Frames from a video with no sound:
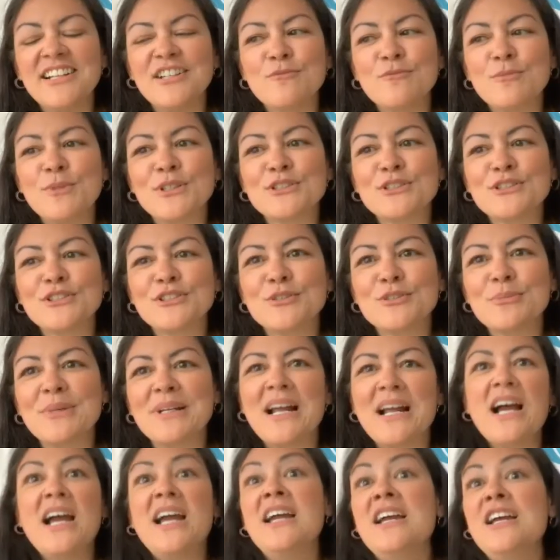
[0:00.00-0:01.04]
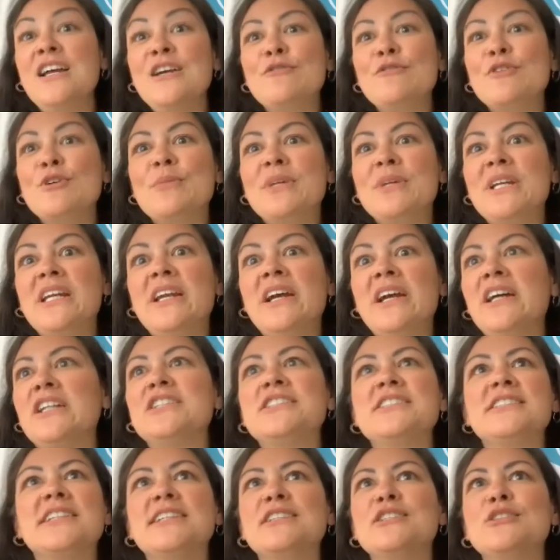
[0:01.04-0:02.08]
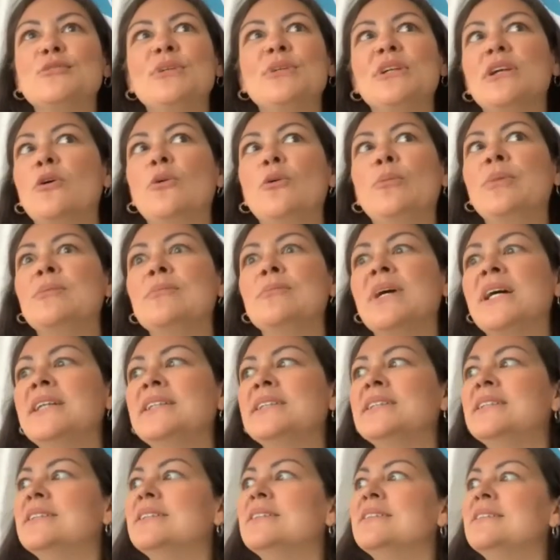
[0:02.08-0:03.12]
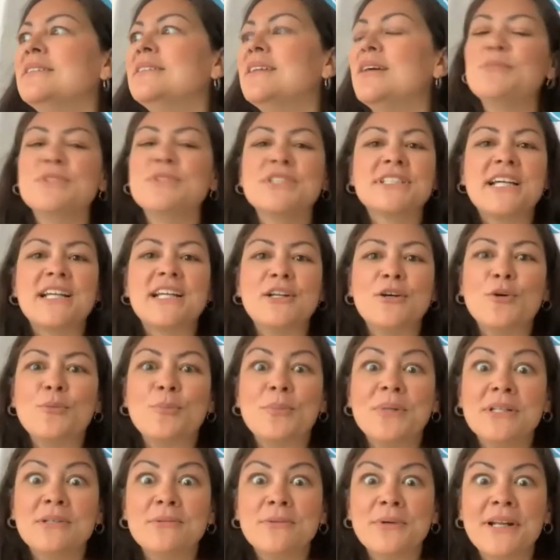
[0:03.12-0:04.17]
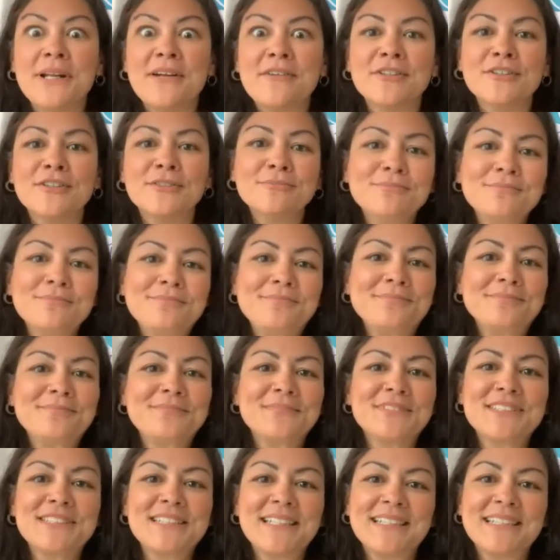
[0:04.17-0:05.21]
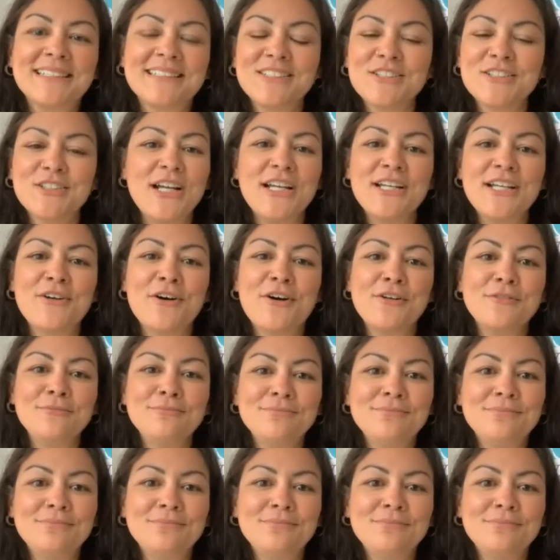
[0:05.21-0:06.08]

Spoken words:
of personal, but for me, I just like to be open-minded, and I'm just kind of open to whatever, like, try it all.